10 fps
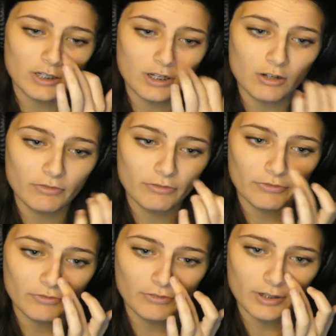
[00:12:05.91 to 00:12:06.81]

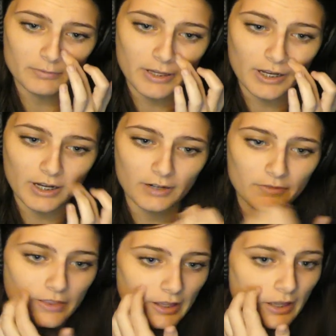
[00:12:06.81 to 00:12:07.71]
GoFundMe kind
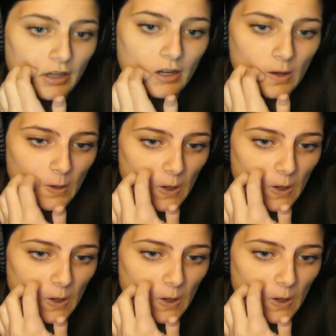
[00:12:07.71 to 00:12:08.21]
of thing.